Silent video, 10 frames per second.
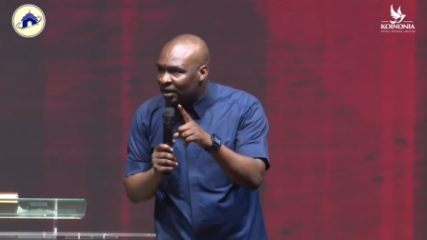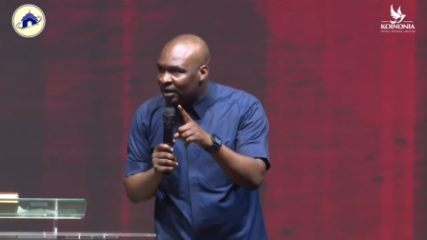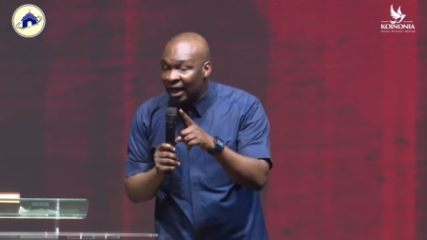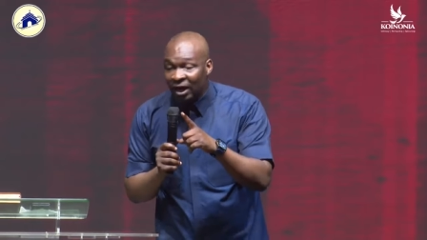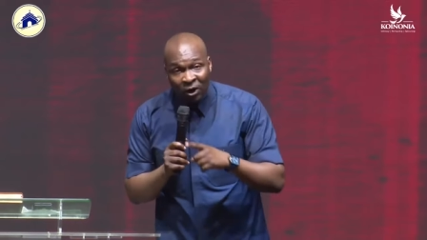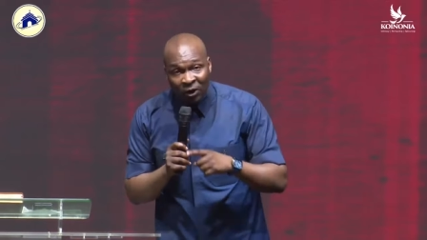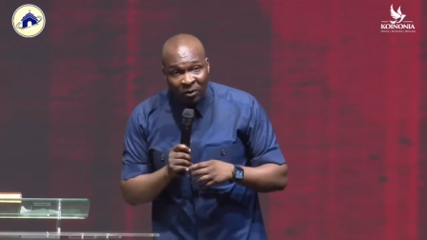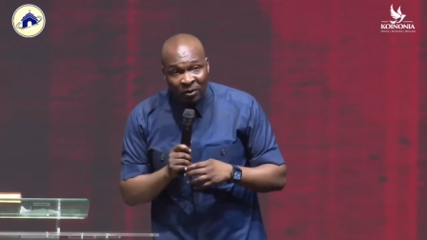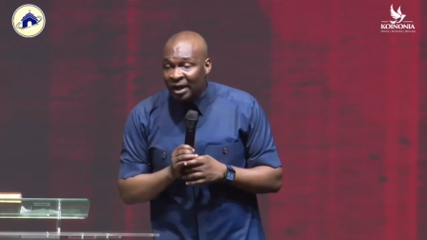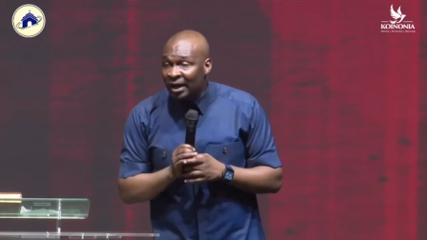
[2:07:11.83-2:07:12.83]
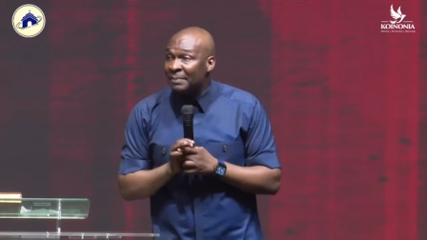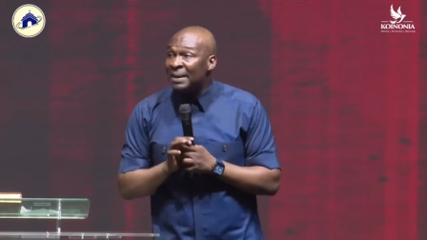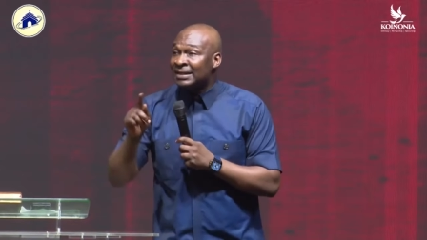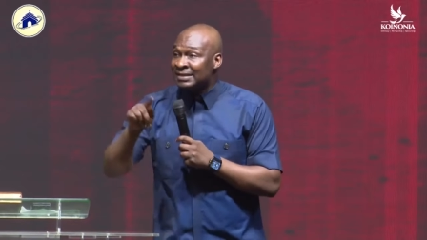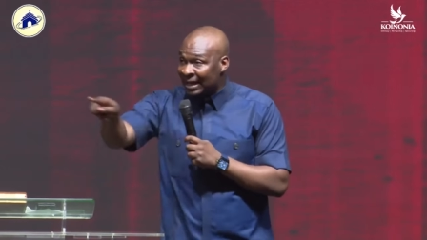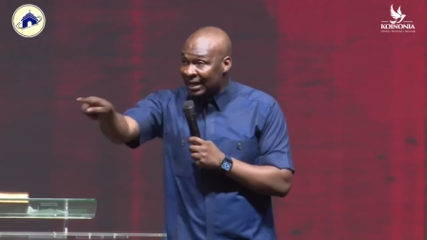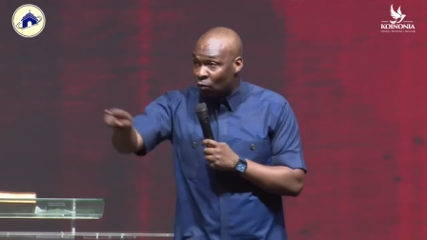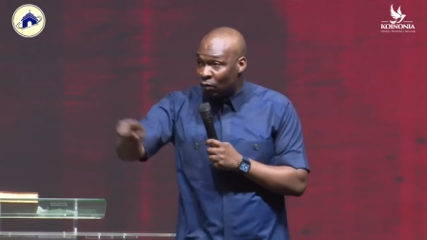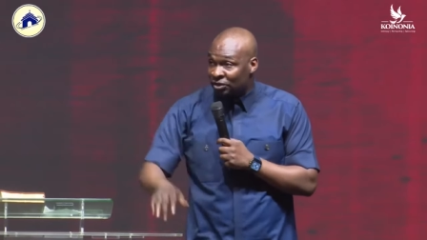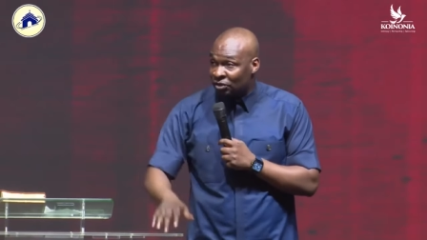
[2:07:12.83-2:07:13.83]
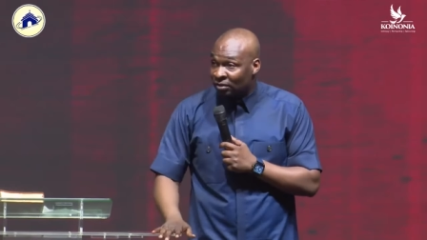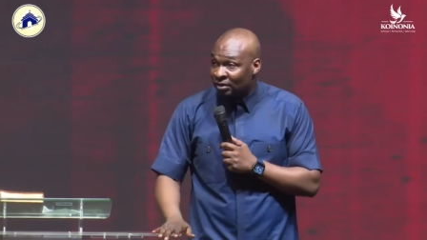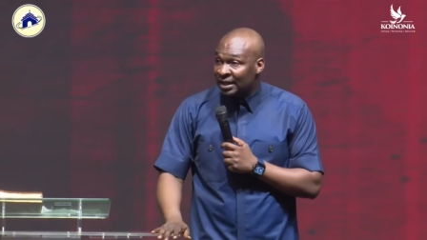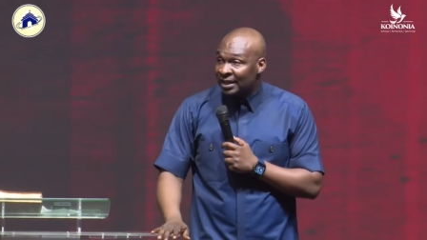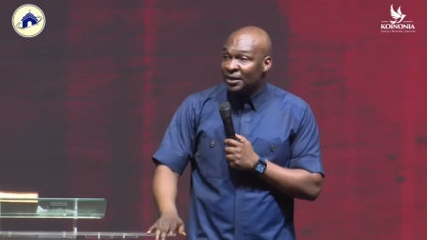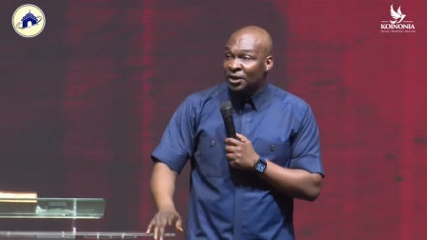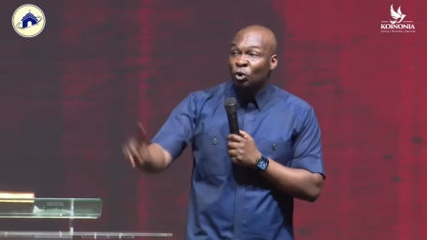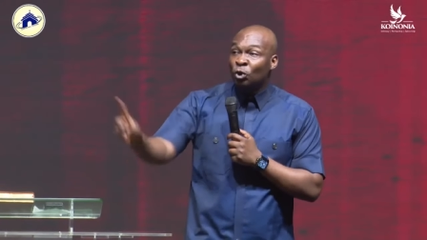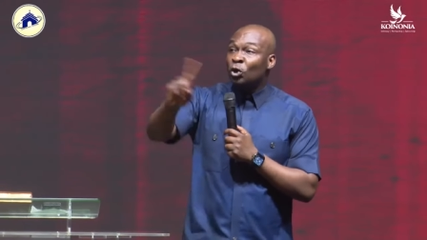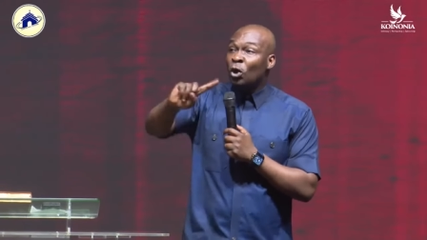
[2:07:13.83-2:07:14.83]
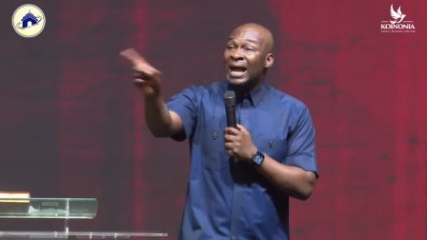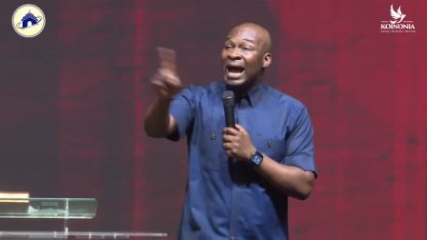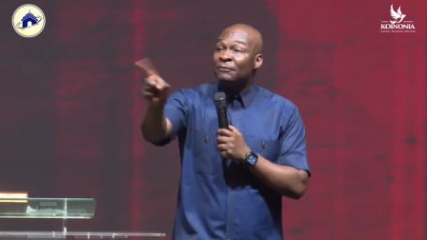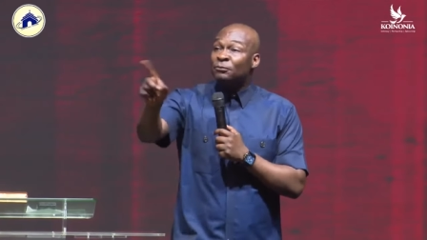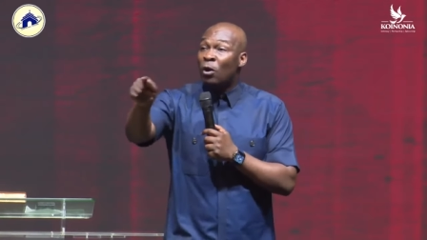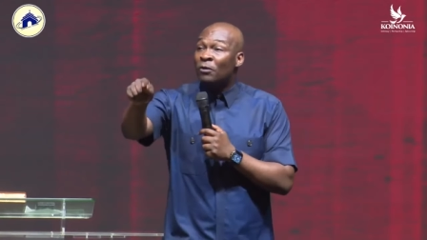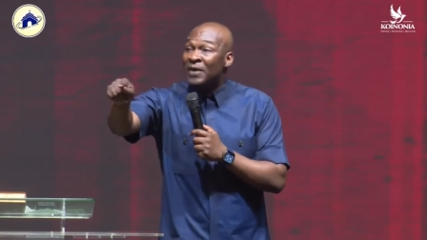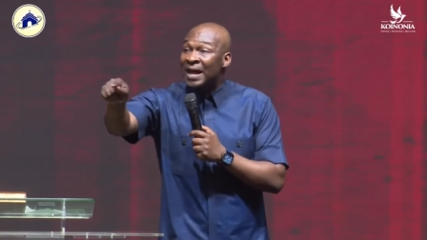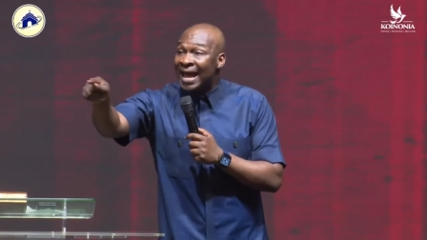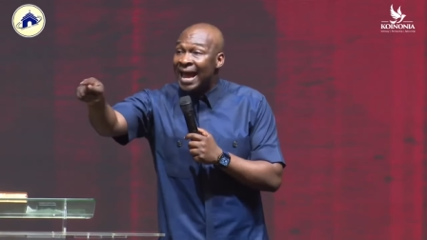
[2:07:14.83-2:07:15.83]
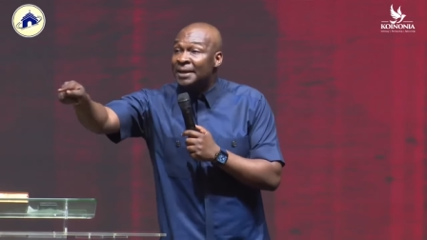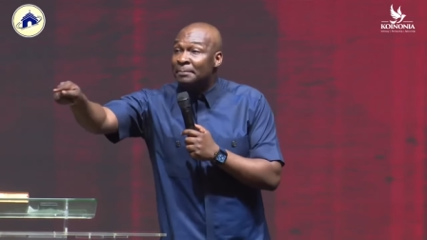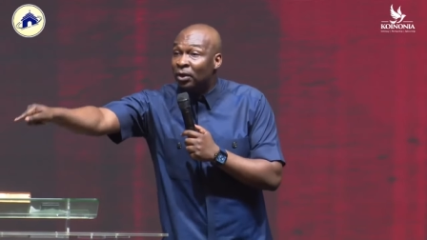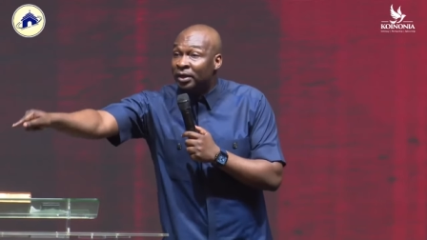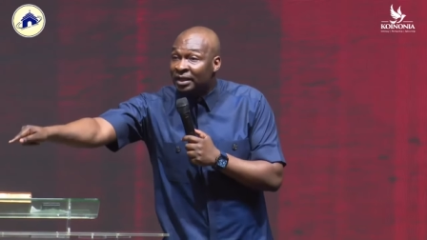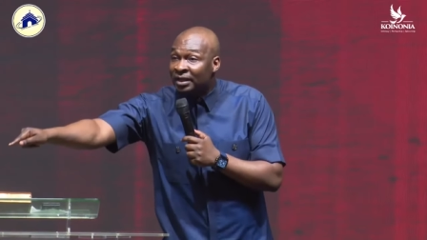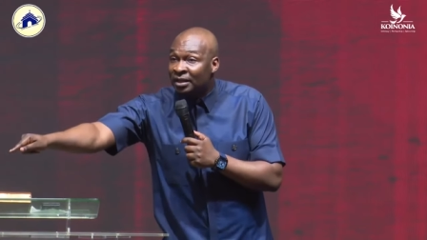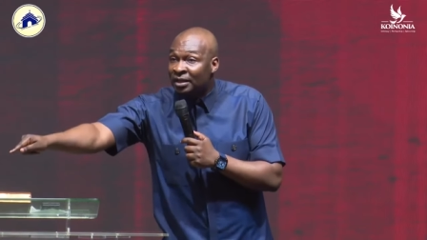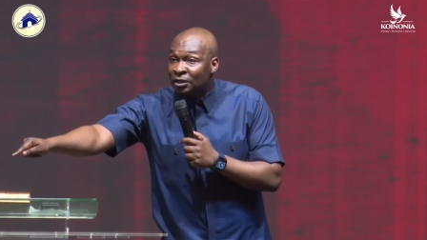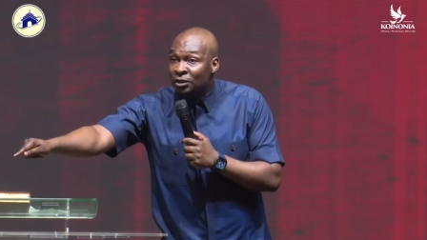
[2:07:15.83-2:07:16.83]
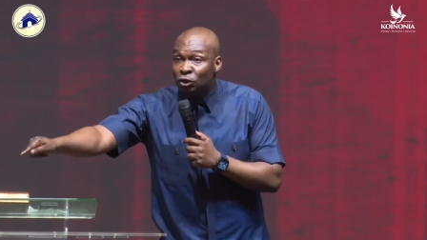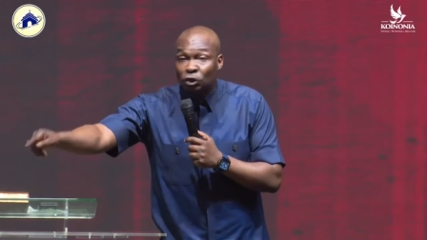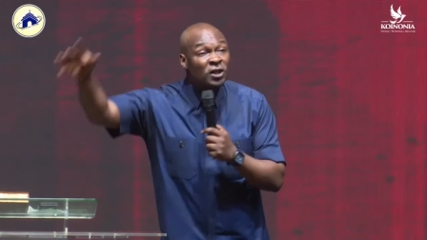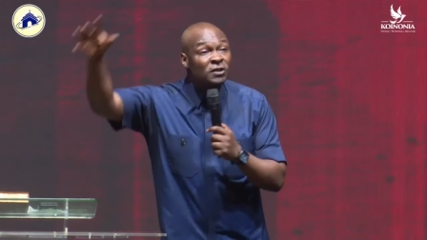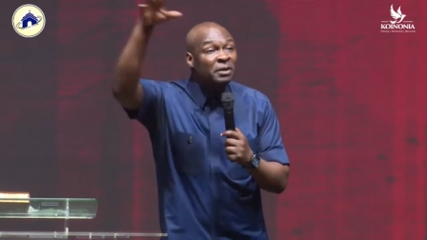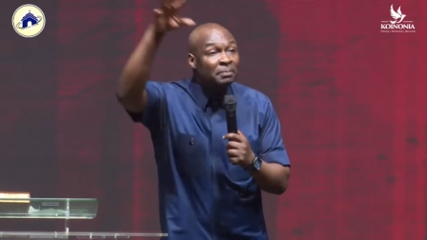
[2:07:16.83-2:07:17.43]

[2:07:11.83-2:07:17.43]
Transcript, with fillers: Hello? Let me answer that question. You don't have to offend anybody. Just be